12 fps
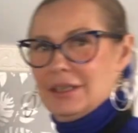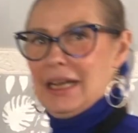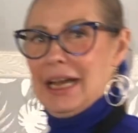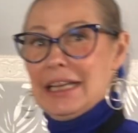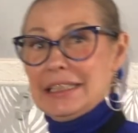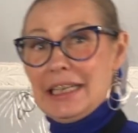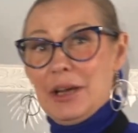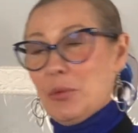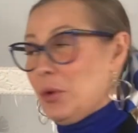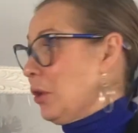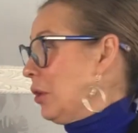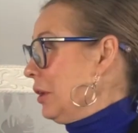And our
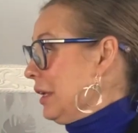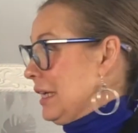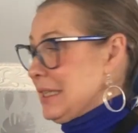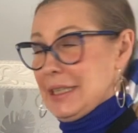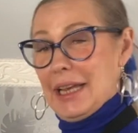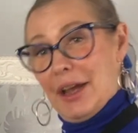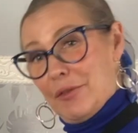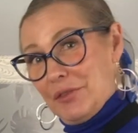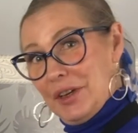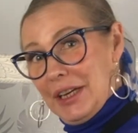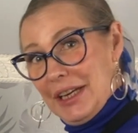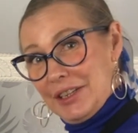wall is now
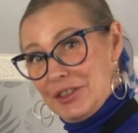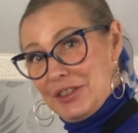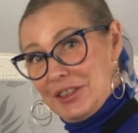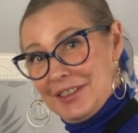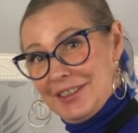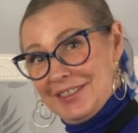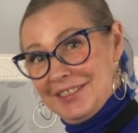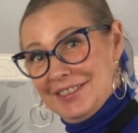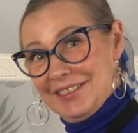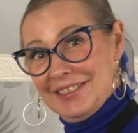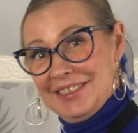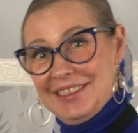finished.
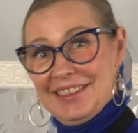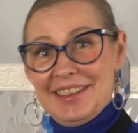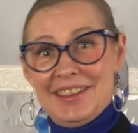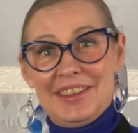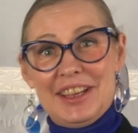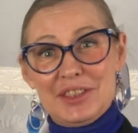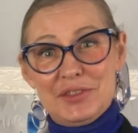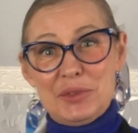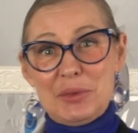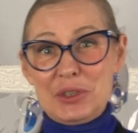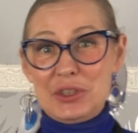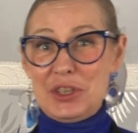Thanks for
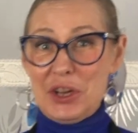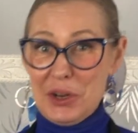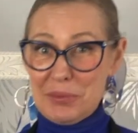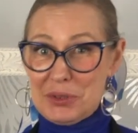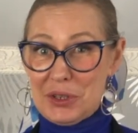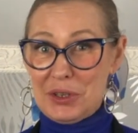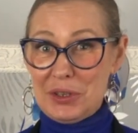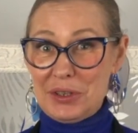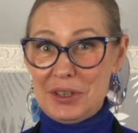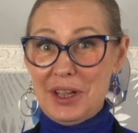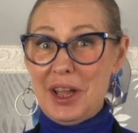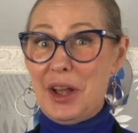watching Home Talk,
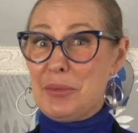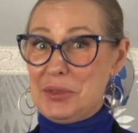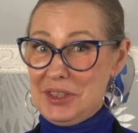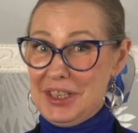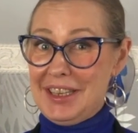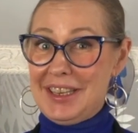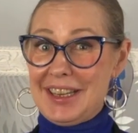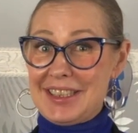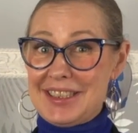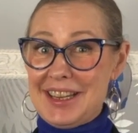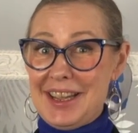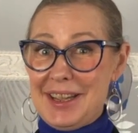and we'll see you next
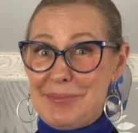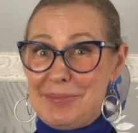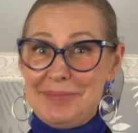time.